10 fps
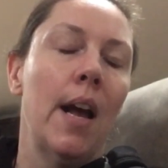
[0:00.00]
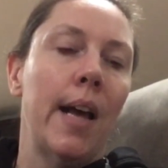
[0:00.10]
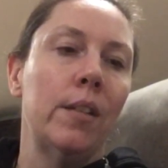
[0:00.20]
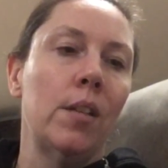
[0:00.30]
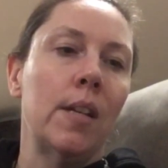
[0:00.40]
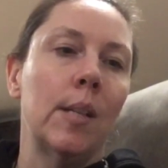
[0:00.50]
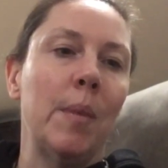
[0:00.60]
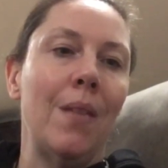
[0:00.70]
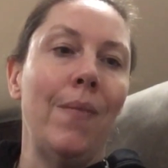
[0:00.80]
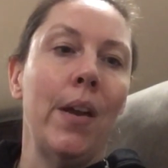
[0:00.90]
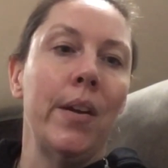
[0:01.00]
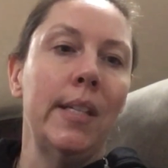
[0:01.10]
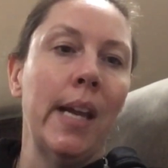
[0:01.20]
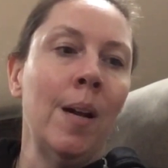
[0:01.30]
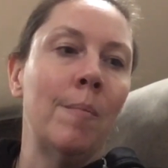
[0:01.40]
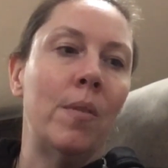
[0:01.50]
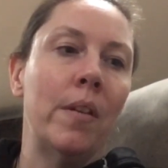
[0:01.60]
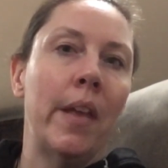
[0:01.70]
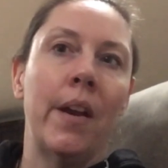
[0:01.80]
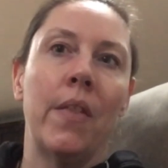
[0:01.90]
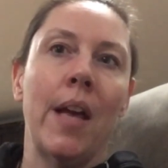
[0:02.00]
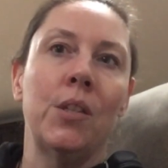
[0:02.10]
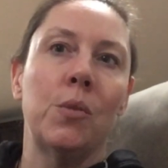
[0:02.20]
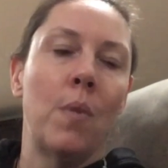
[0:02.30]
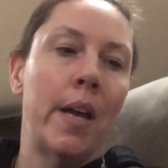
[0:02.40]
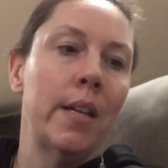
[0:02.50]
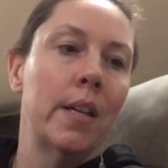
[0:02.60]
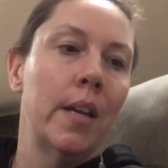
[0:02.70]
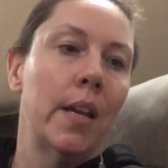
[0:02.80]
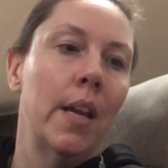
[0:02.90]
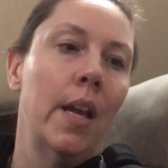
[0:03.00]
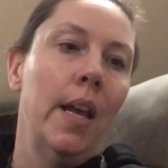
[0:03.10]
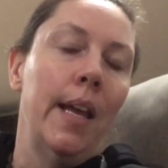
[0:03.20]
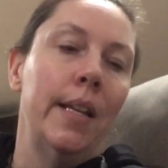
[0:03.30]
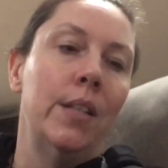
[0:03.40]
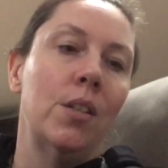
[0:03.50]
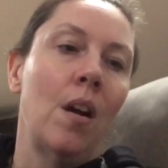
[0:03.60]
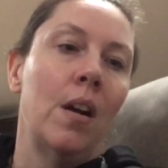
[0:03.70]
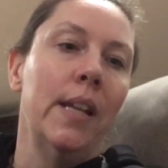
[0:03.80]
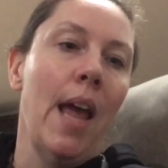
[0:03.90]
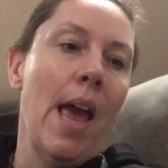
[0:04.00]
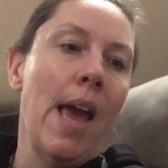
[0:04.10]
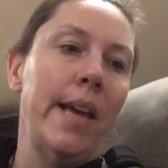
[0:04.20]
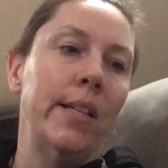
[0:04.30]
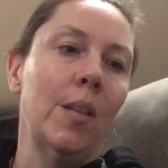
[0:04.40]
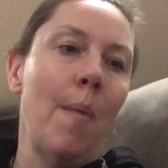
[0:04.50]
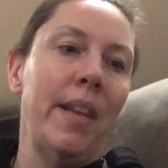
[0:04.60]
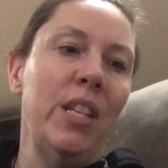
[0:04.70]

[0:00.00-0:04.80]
I saw something very terrible there, that's what. And it's called, hey, somebody